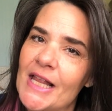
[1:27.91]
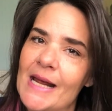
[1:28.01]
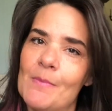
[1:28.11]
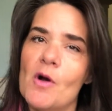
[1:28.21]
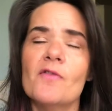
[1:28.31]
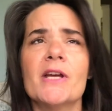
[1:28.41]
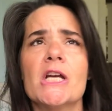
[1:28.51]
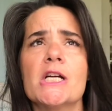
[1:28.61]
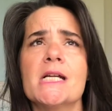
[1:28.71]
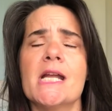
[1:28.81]
and I'm over
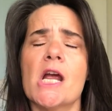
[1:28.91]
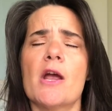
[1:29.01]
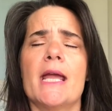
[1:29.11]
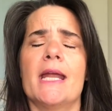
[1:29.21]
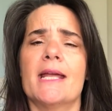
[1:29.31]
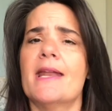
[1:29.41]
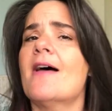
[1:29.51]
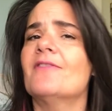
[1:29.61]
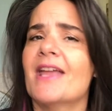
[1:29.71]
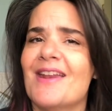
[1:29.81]
here narrating and
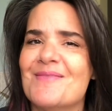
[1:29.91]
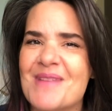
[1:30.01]
navigating